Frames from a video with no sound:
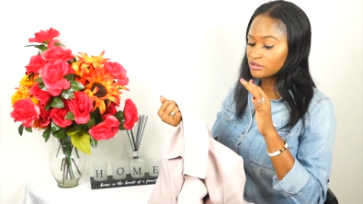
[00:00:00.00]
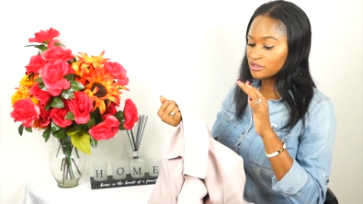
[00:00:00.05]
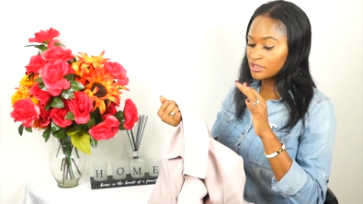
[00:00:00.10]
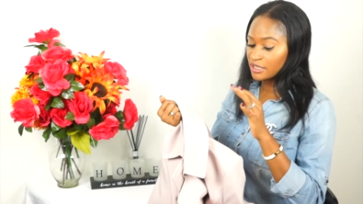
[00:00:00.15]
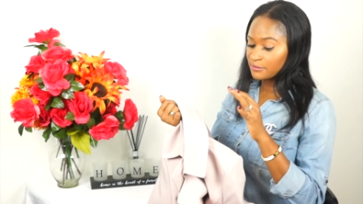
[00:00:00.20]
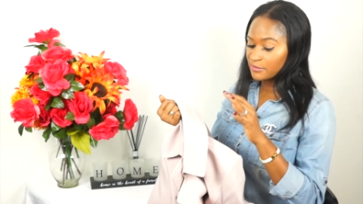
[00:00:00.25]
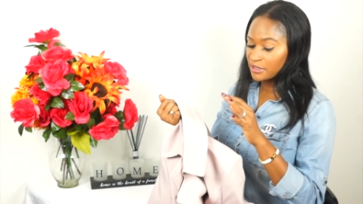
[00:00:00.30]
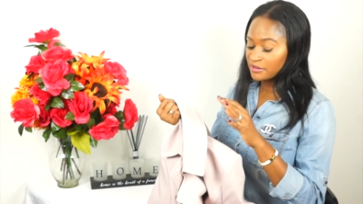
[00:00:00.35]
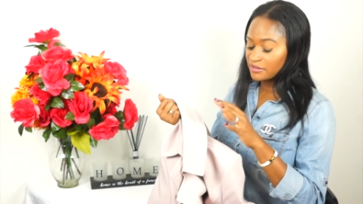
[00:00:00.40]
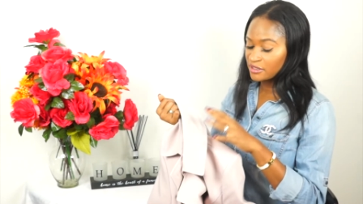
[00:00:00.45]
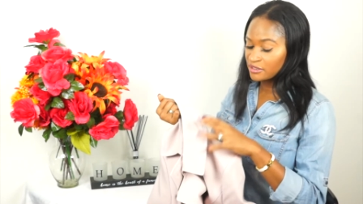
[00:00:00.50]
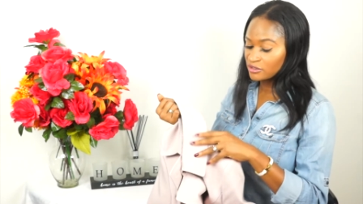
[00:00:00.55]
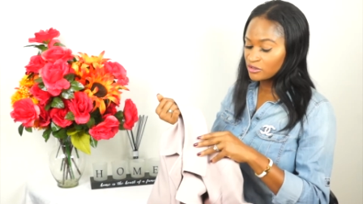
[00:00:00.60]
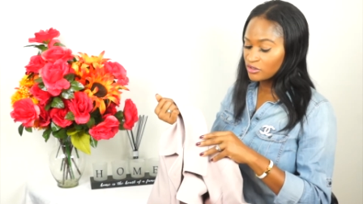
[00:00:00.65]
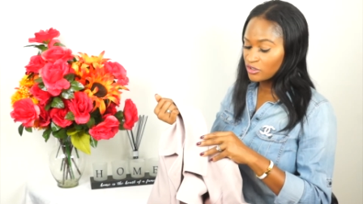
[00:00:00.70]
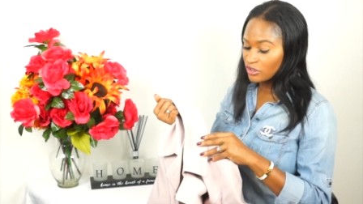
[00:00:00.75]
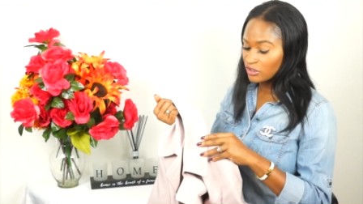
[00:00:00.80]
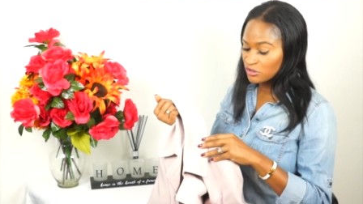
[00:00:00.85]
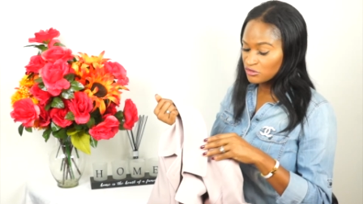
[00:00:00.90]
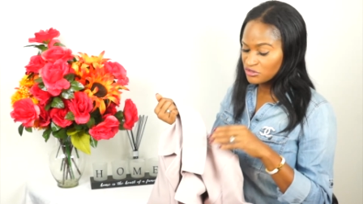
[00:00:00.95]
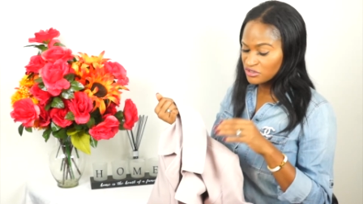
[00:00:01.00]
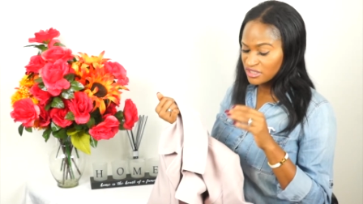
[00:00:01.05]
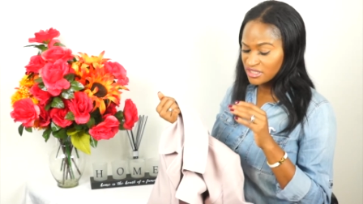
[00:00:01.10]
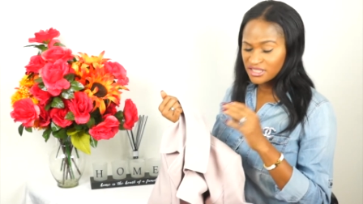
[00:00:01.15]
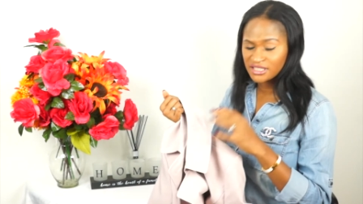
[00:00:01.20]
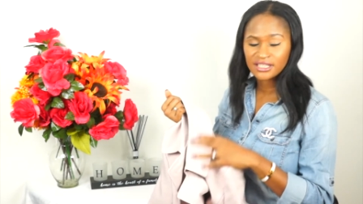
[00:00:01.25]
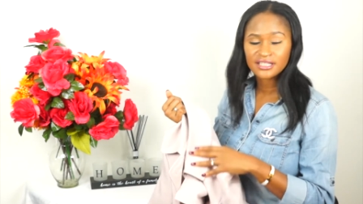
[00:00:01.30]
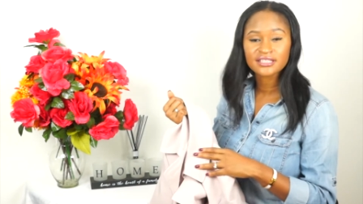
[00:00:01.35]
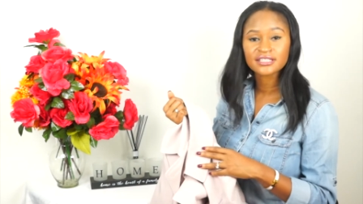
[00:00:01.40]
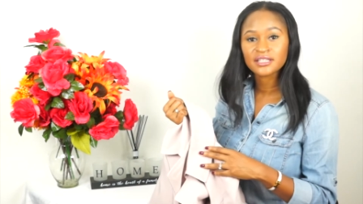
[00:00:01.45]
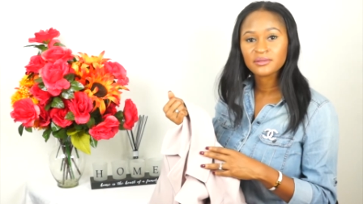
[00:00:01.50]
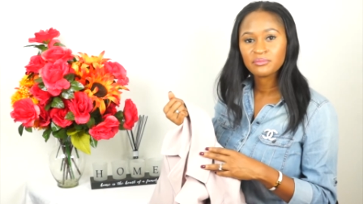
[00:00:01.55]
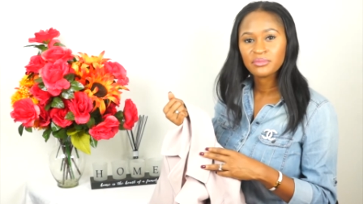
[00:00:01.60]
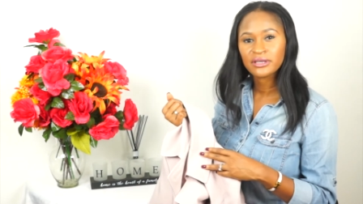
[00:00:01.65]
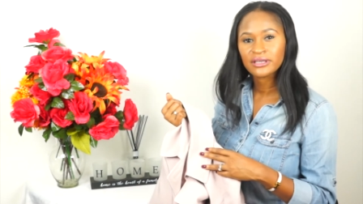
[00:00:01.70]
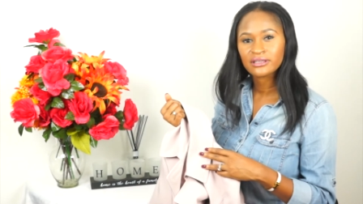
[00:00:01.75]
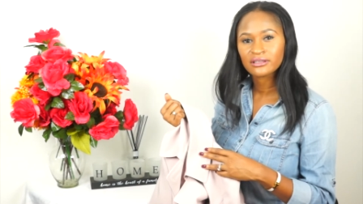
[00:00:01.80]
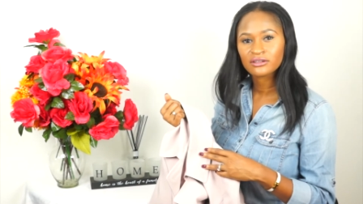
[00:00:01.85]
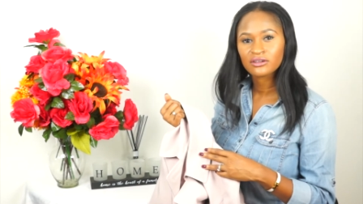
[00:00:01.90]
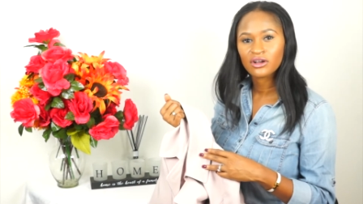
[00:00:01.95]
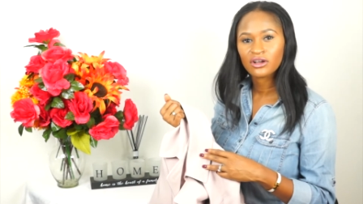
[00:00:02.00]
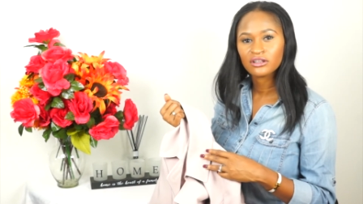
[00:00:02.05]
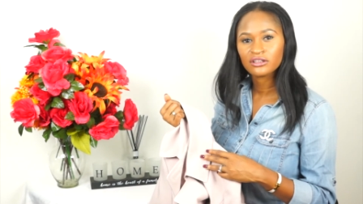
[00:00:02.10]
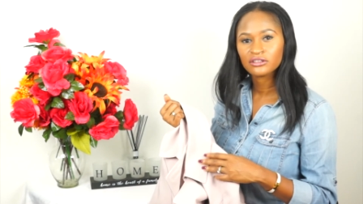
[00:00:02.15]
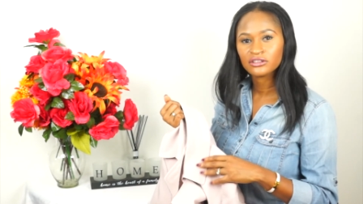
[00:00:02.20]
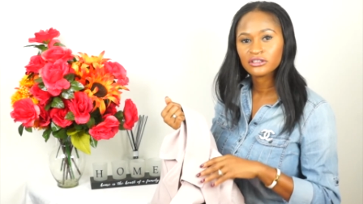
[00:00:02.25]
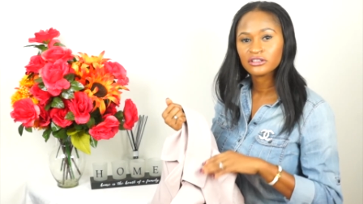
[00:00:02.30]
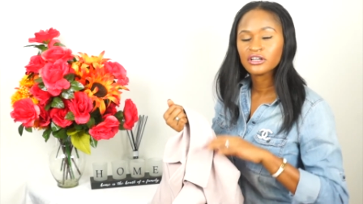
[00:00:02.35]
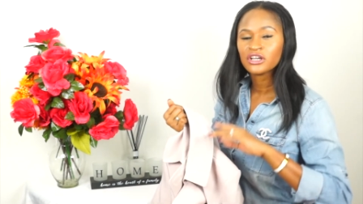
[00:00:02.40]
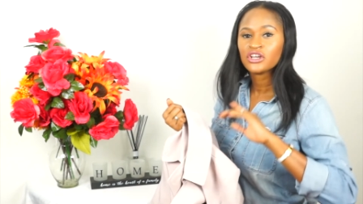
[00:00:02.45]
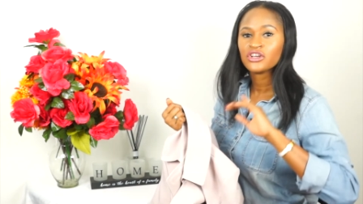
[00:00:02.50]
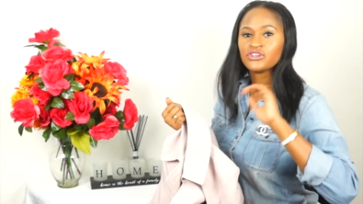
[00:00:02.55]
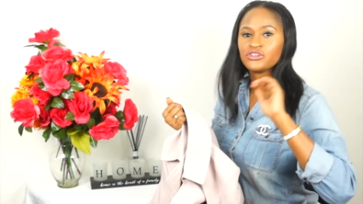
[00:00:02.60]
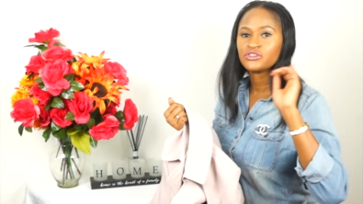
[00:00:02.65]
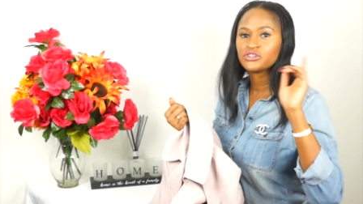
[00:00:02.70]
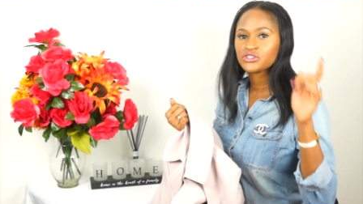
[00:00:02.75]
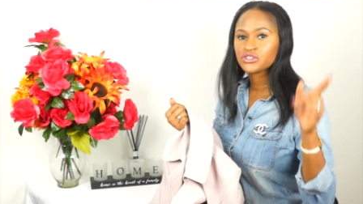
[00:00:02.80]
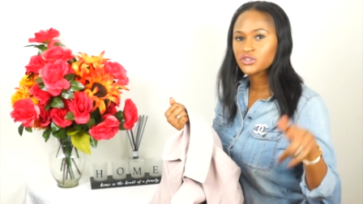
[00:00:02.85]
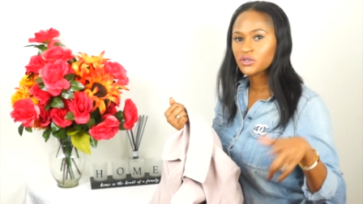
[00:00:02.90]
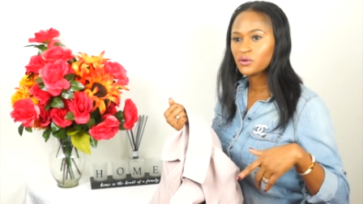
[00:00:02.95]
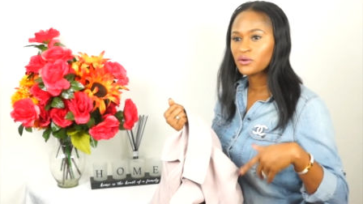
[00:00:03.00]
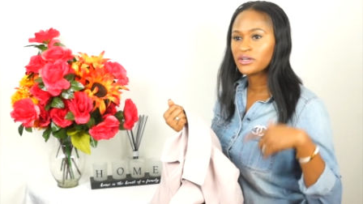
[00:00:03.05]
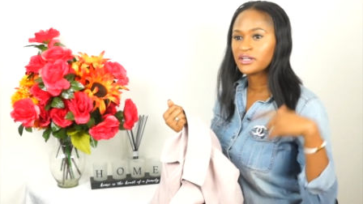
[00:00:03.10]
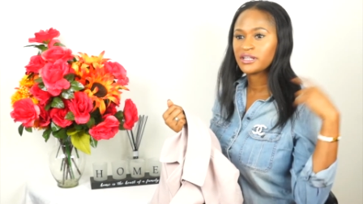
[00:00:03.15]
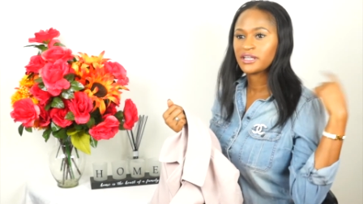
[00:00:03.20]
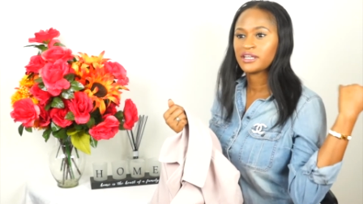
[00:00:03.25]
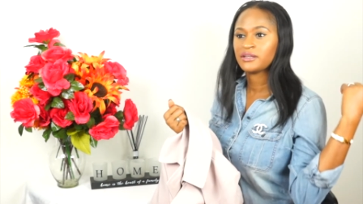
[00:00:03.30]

Um, I think the color is a dusty pink color. You saw it